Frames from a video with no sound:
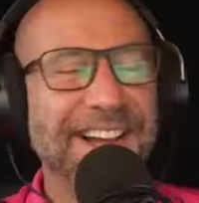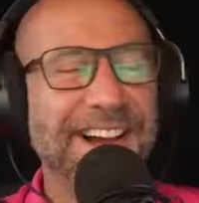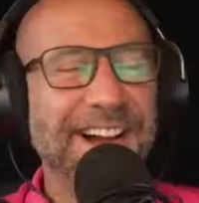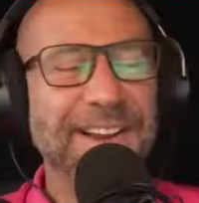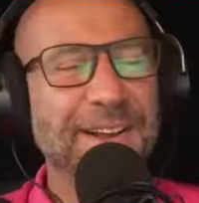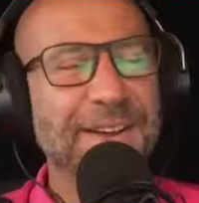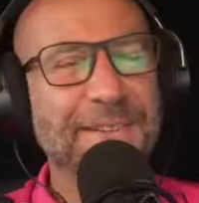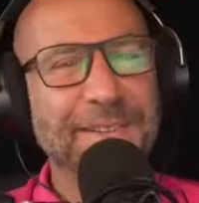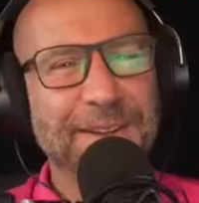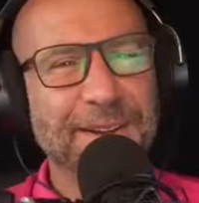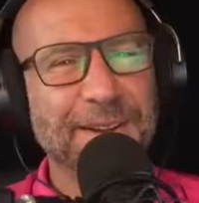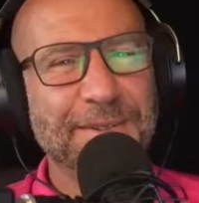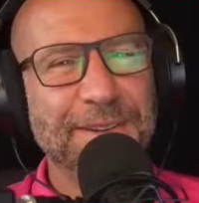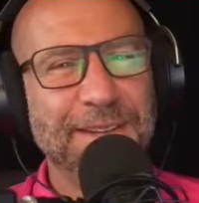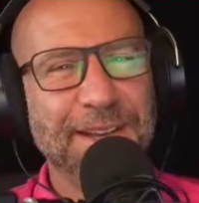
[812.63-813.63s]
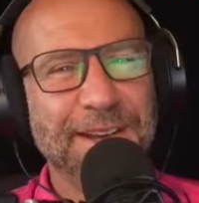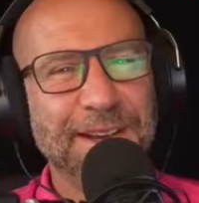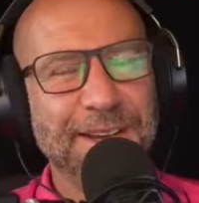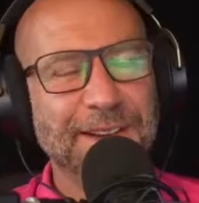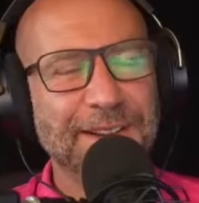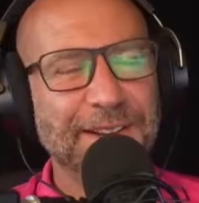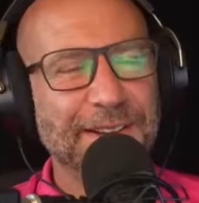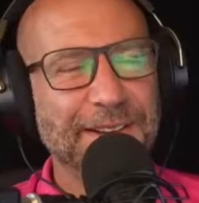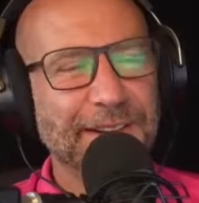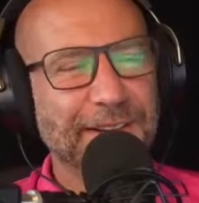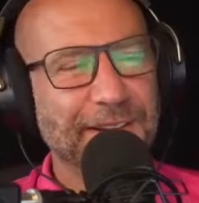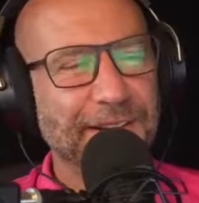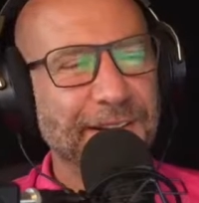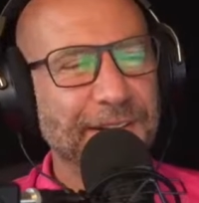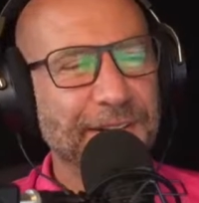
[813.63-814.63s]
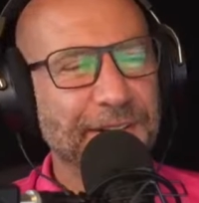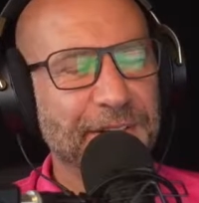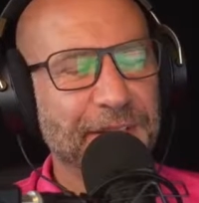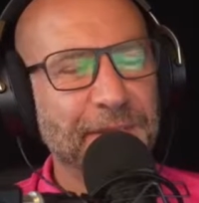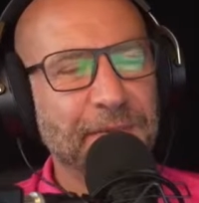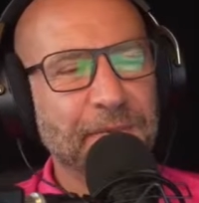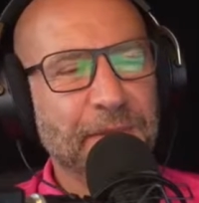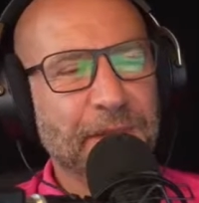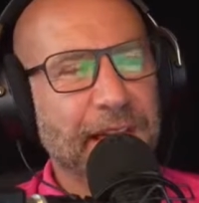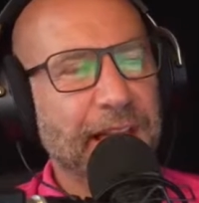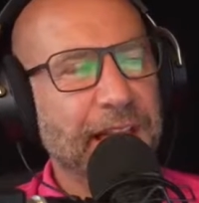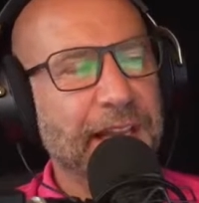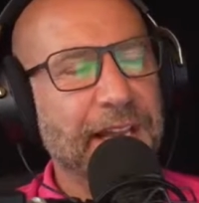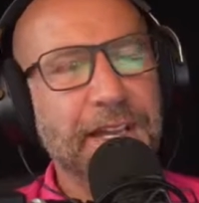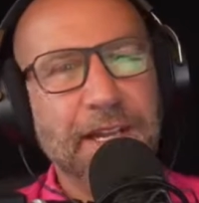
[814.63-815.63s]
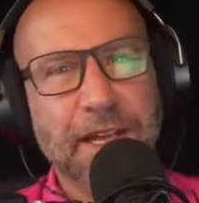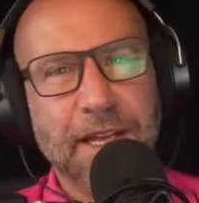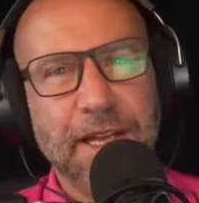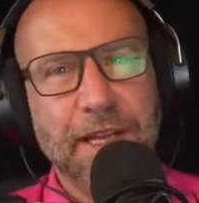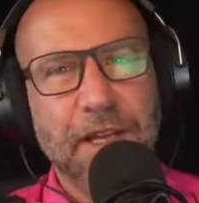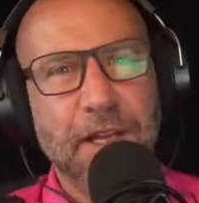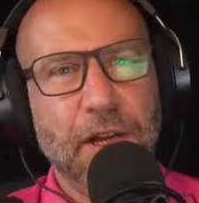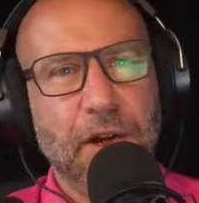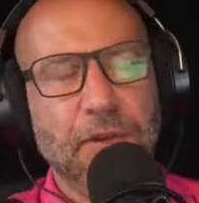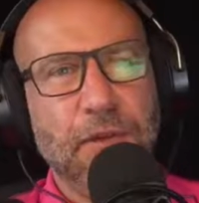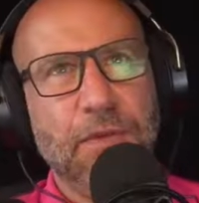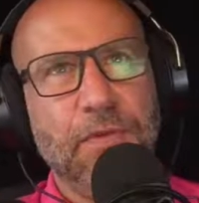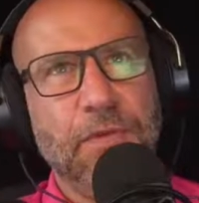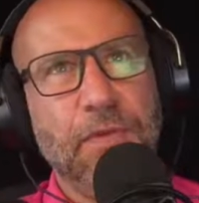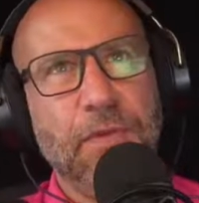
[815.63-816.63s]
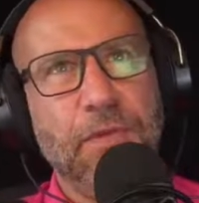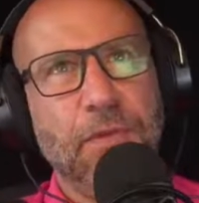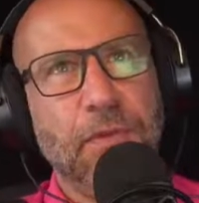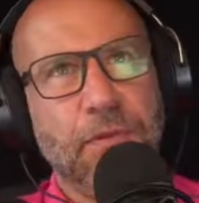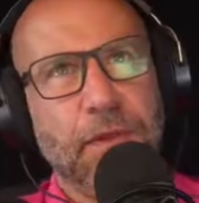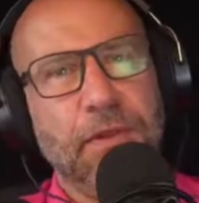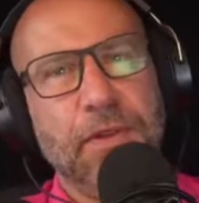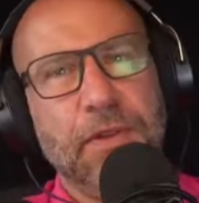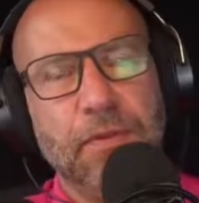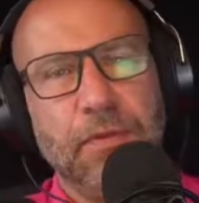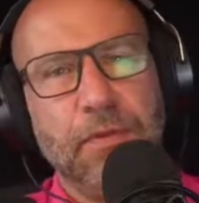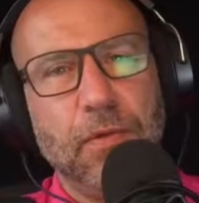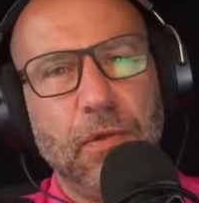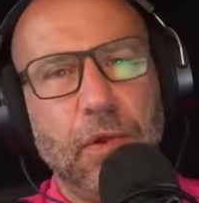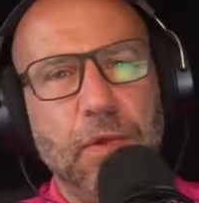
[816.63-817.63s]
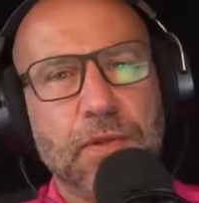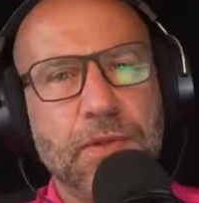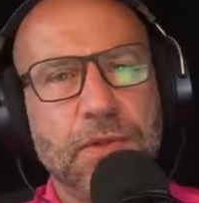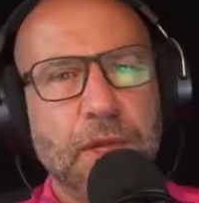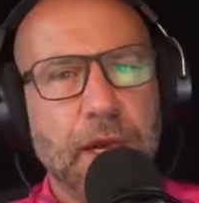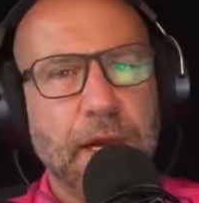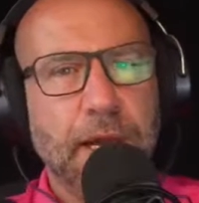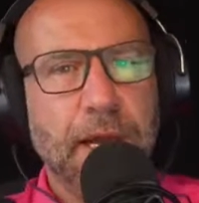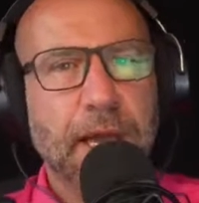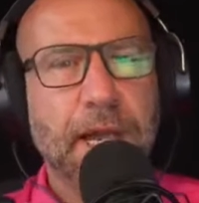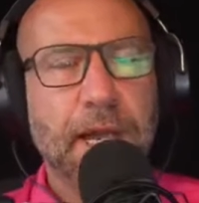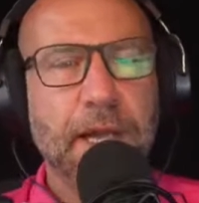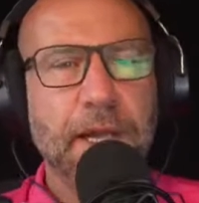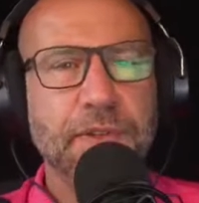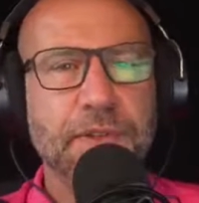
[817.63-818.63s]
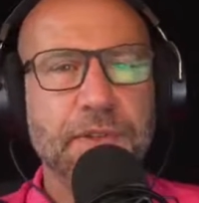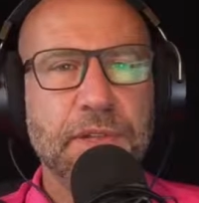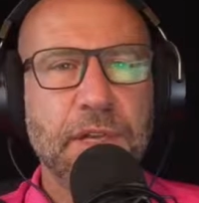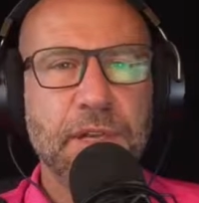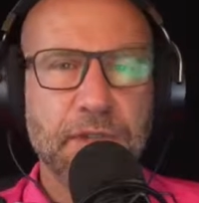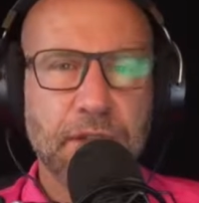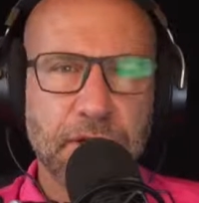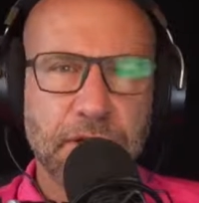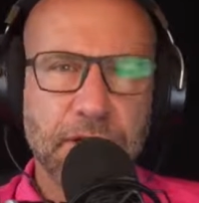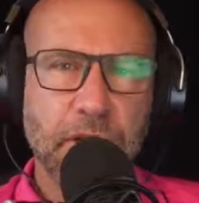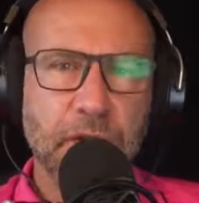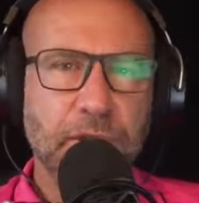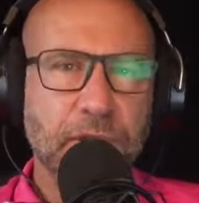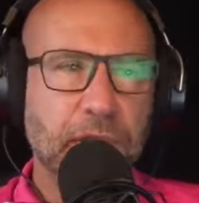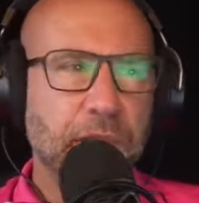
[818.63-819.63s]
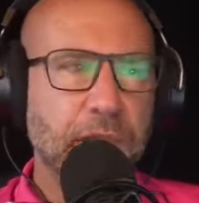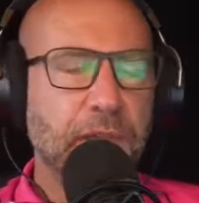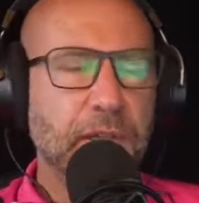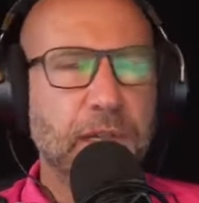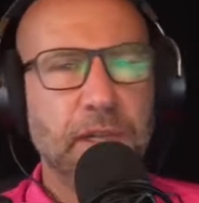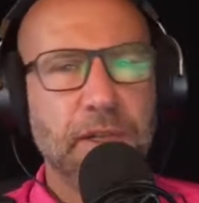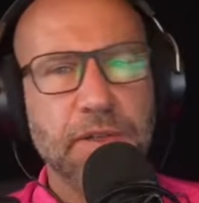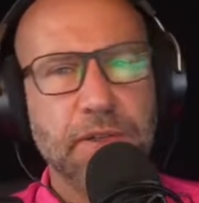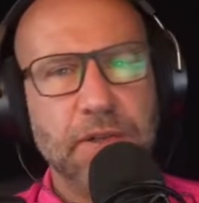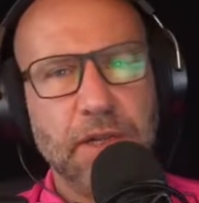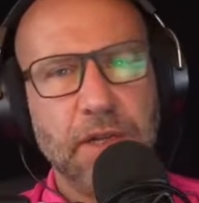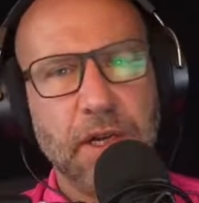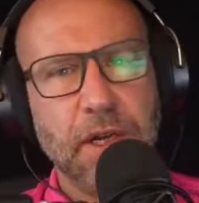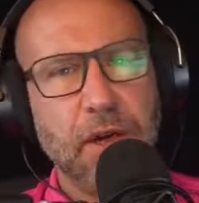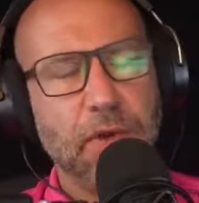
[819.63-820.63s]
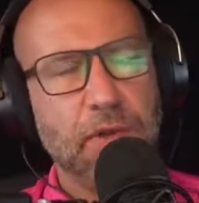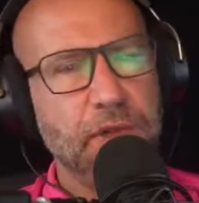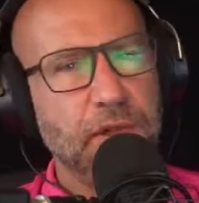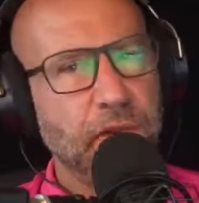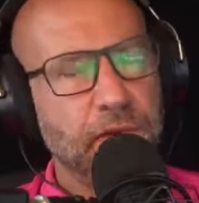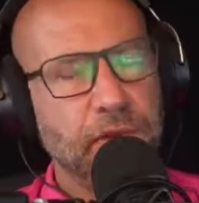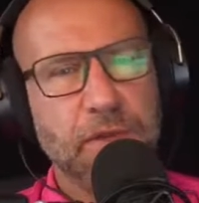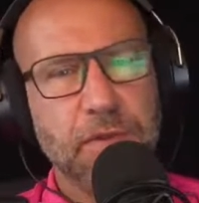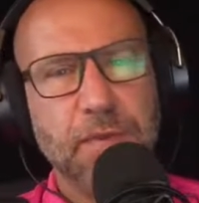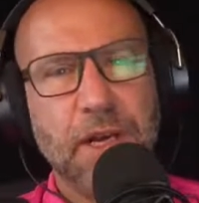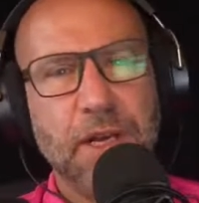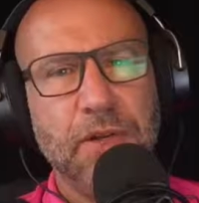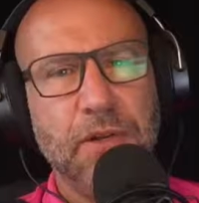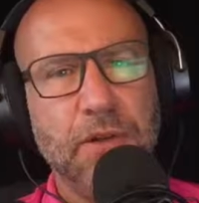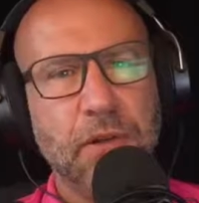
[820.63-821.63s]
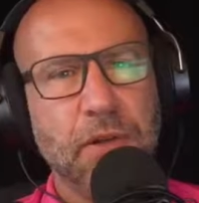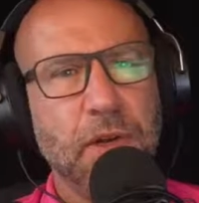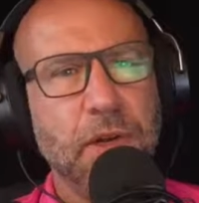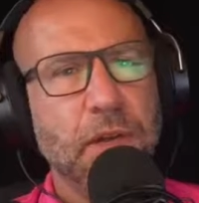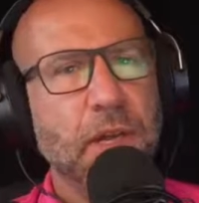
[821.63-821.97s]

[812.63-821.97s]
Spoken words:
I love the analogy. And you've fulfilled different roles as a consultant, as a services manager.